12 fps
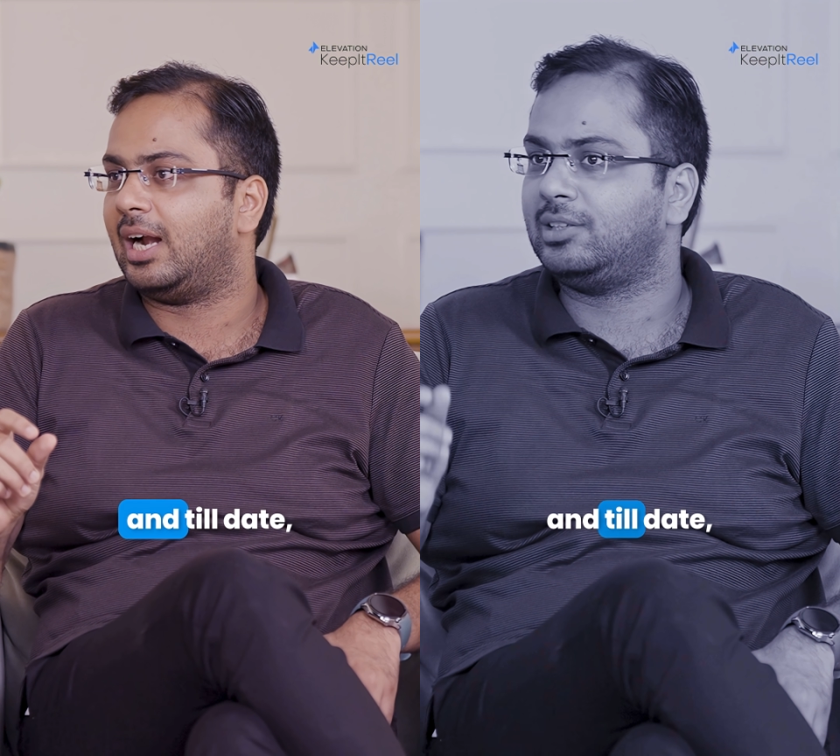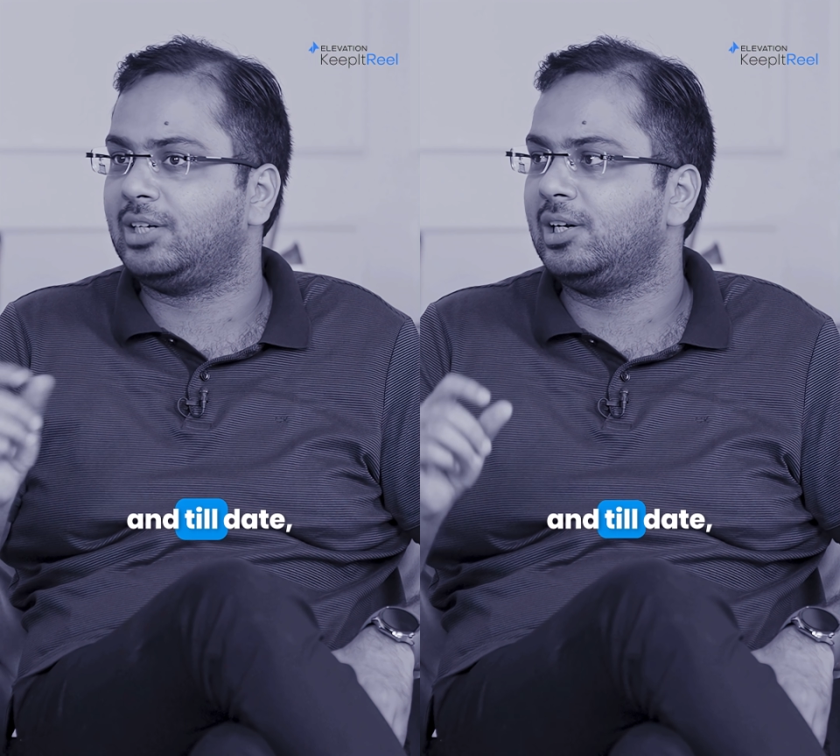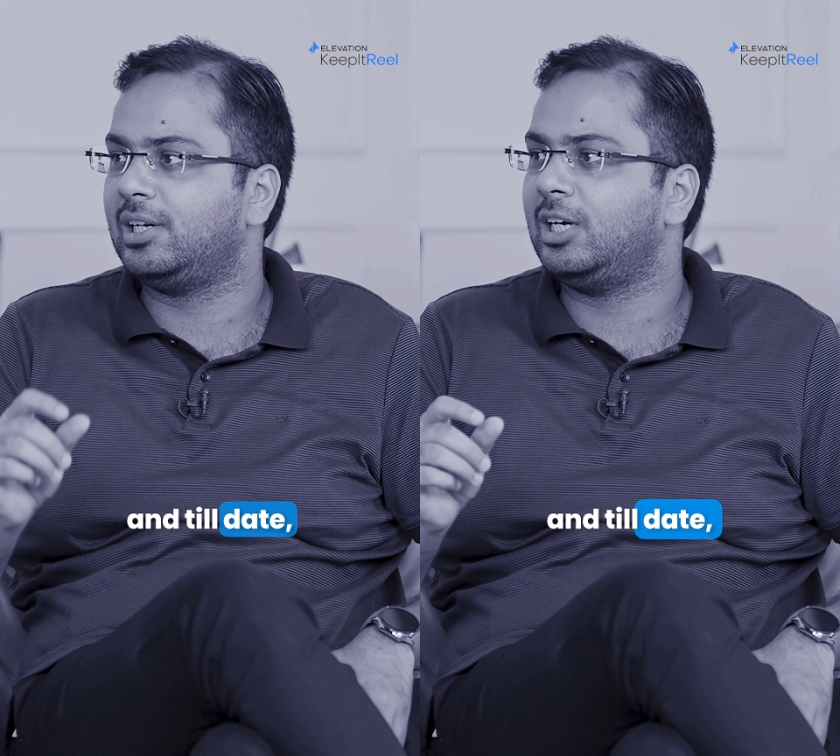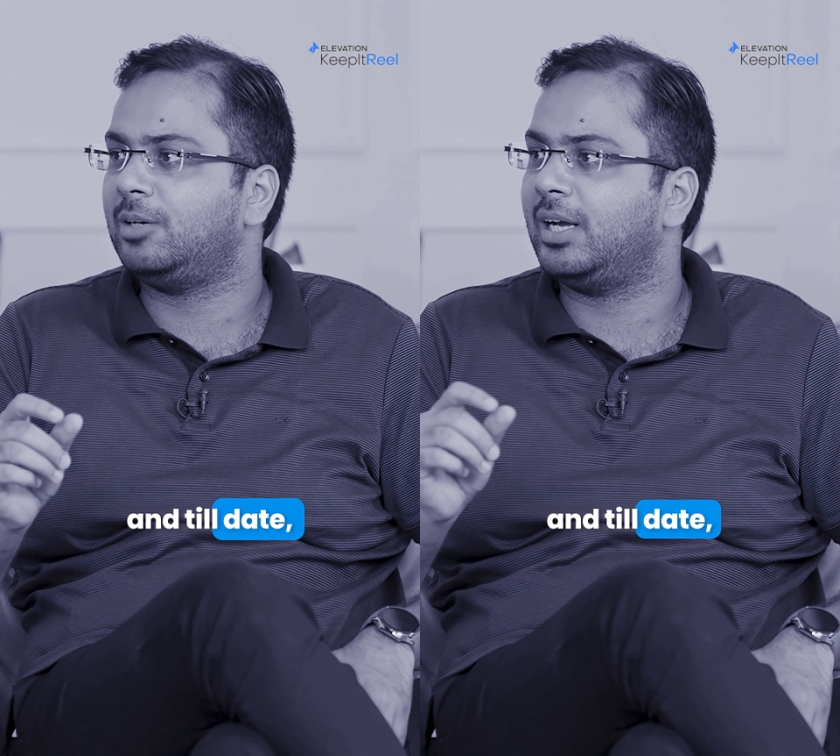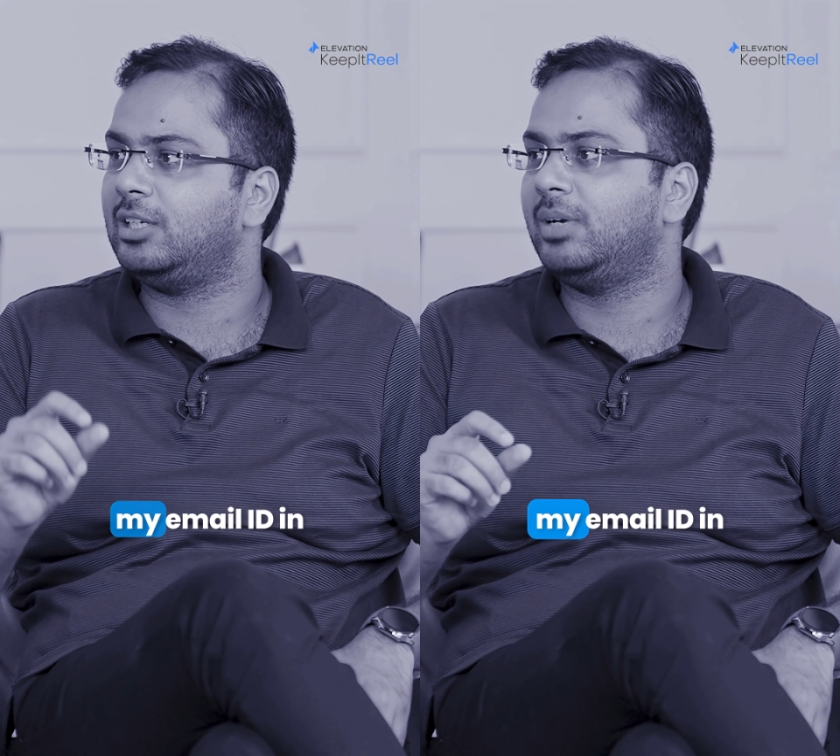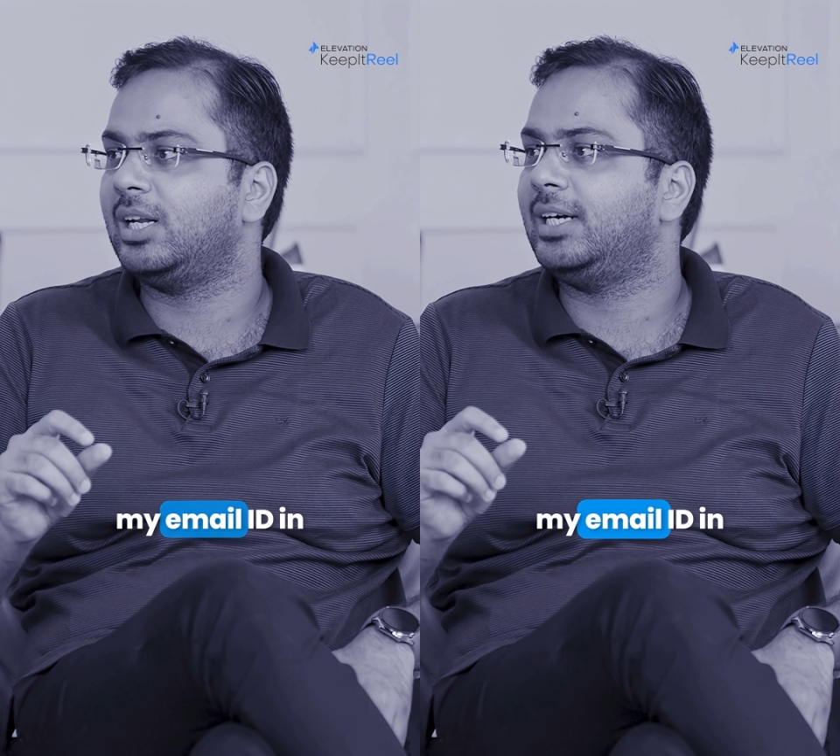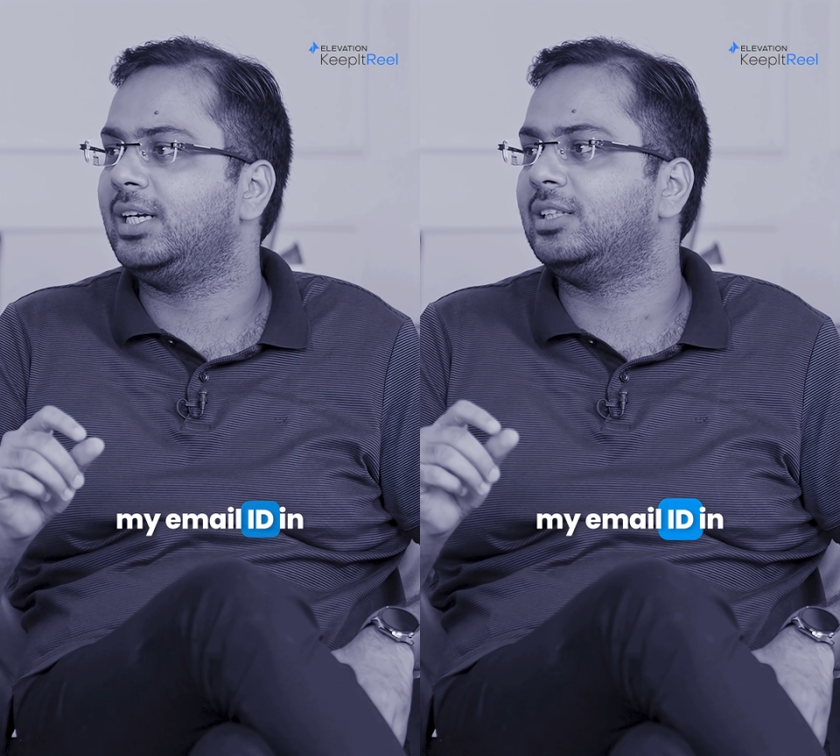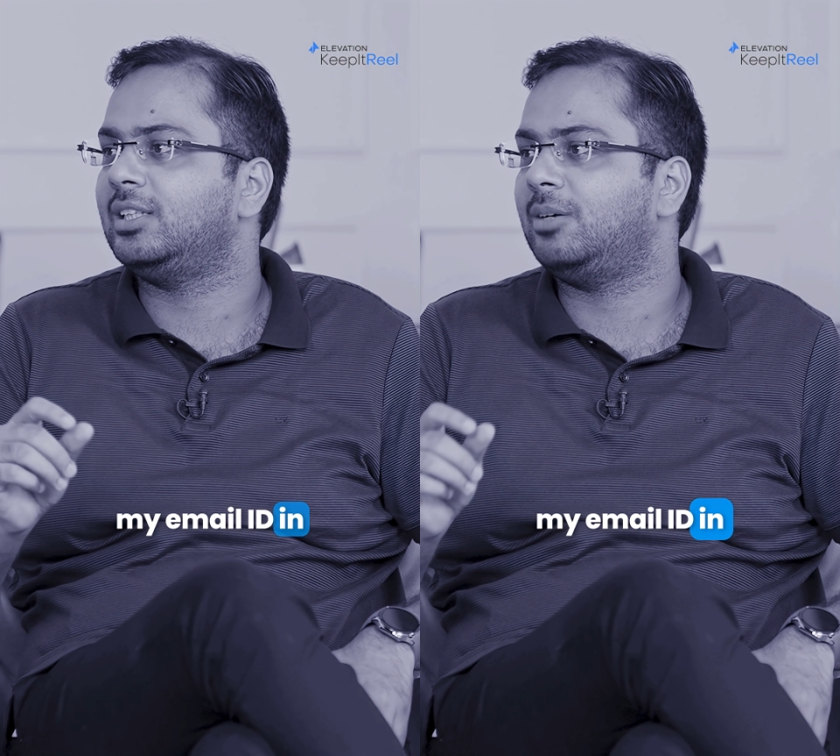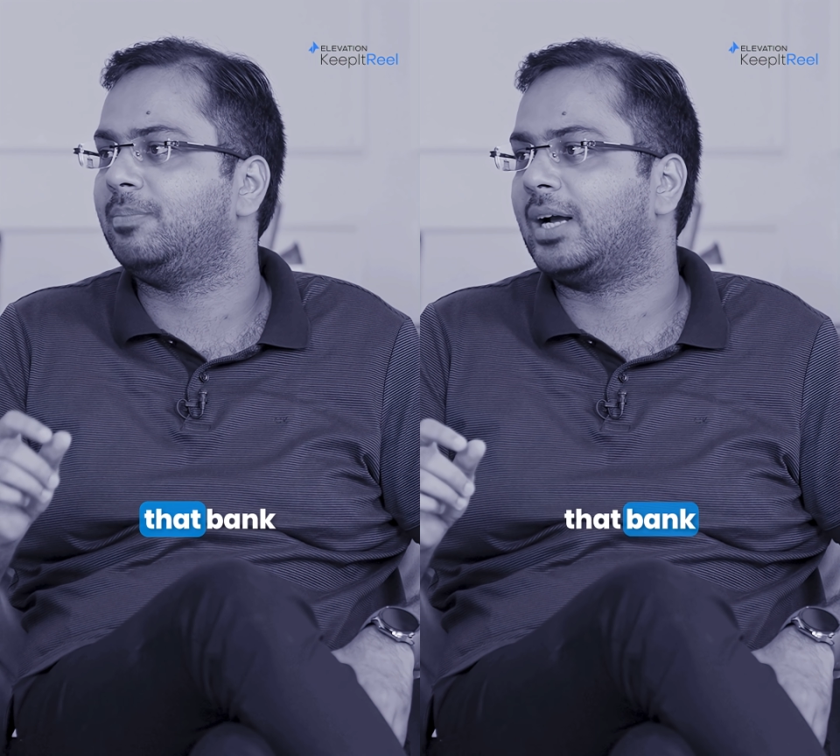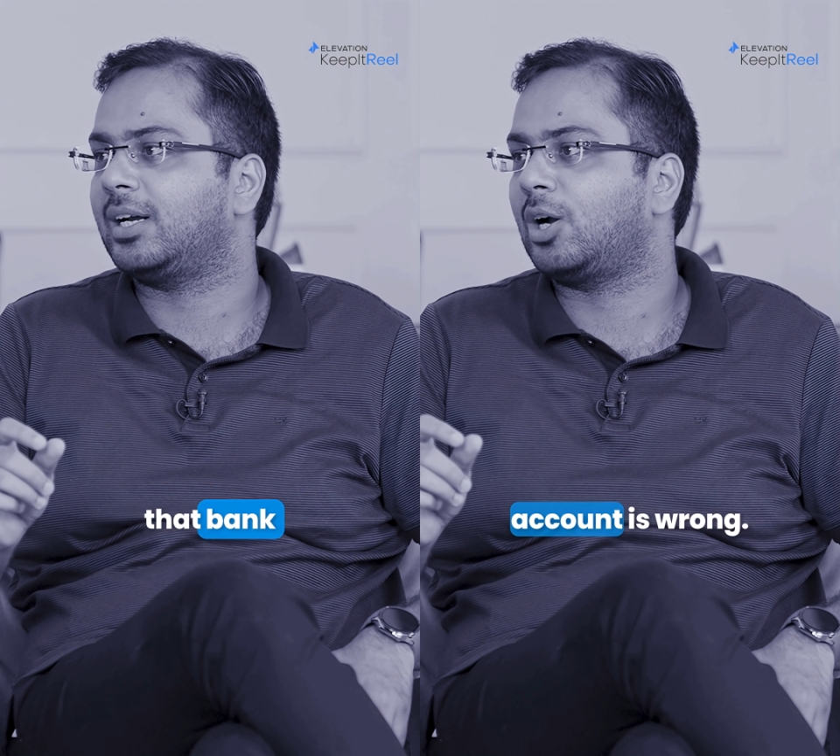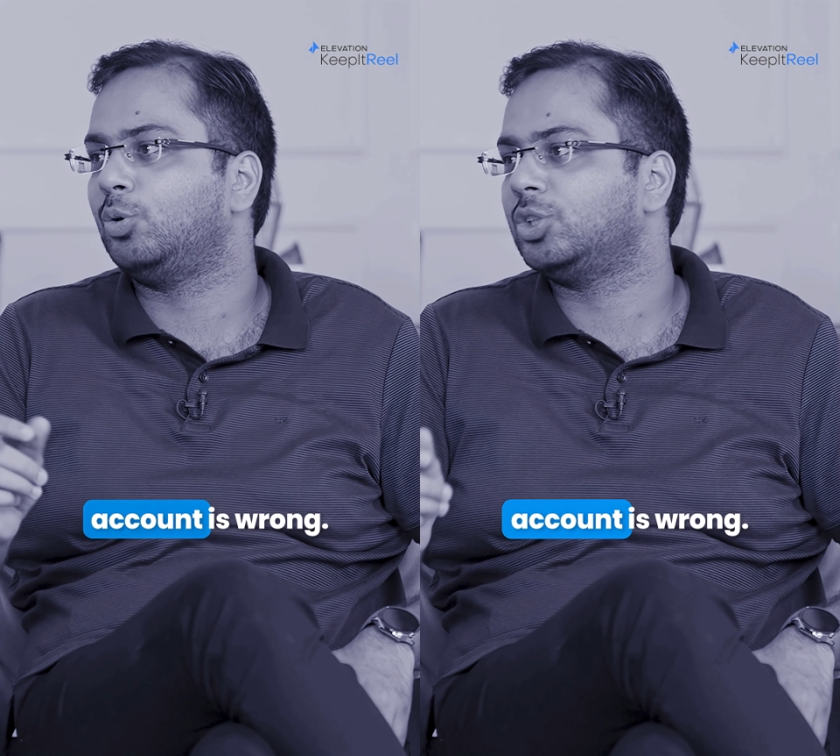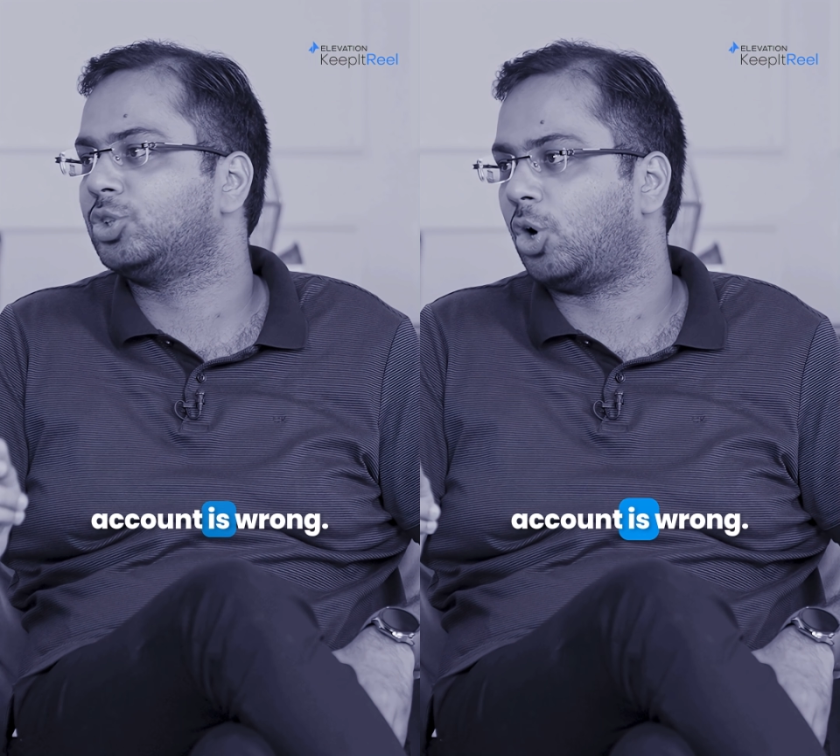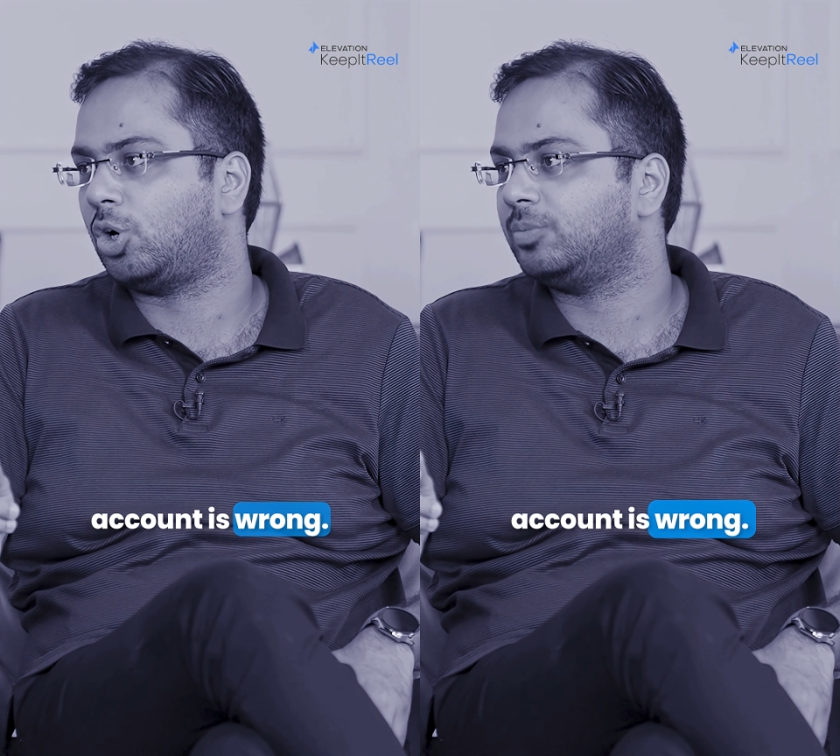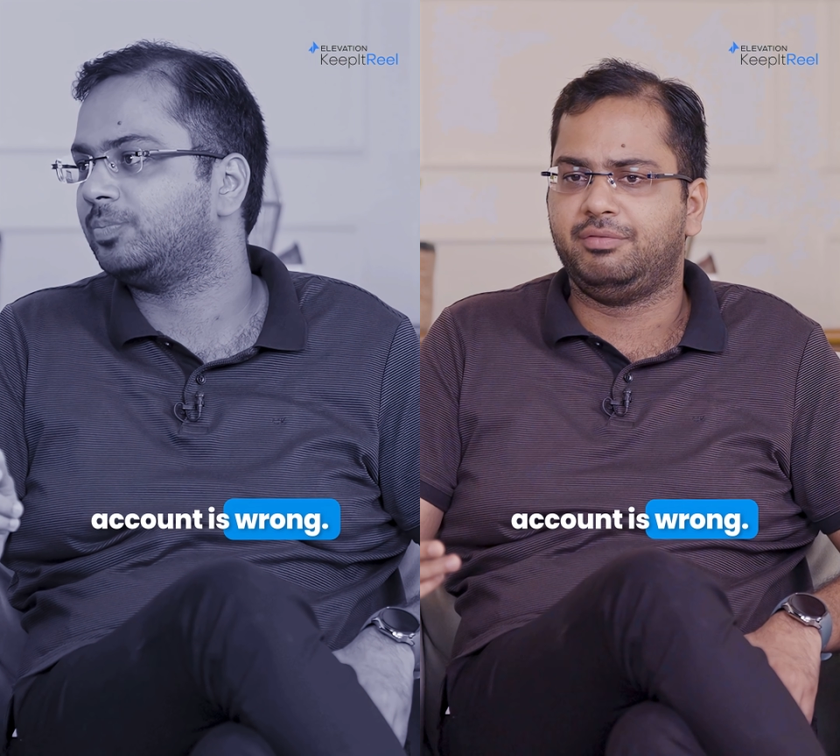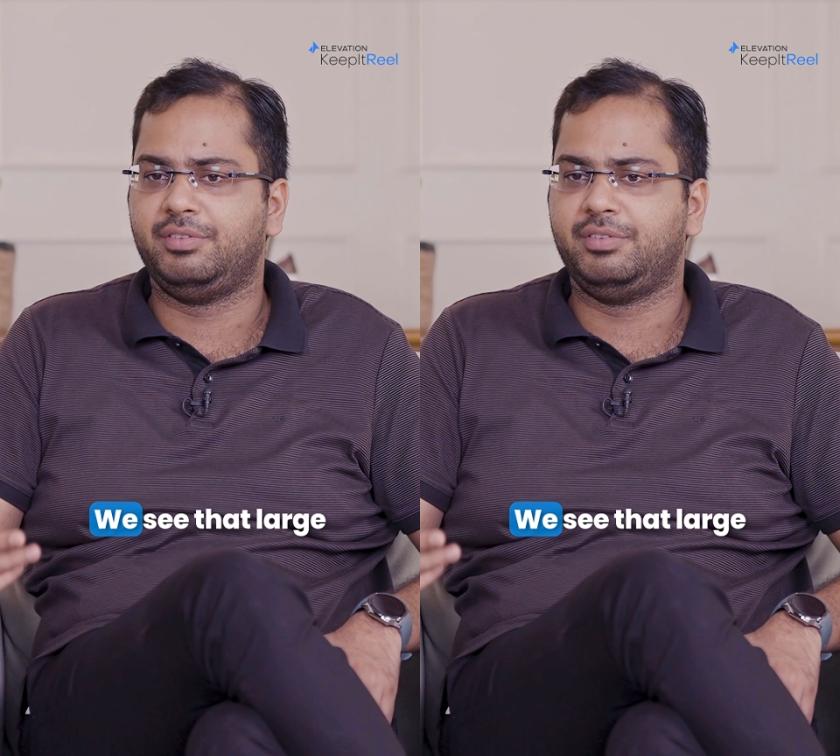and till date my email ID in that bank account is wrong.